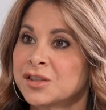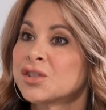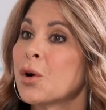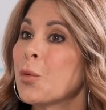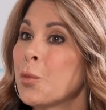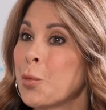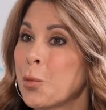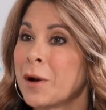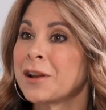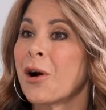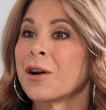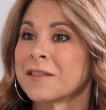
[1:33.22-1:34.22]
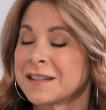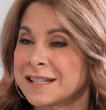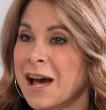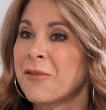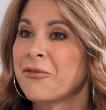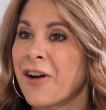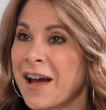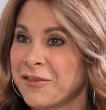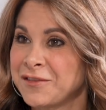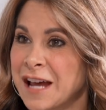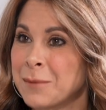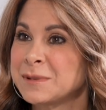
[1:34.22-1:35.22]
So, what are the top five
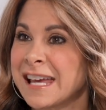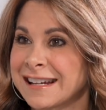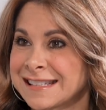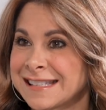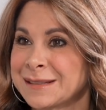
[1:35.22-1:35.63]
top techs?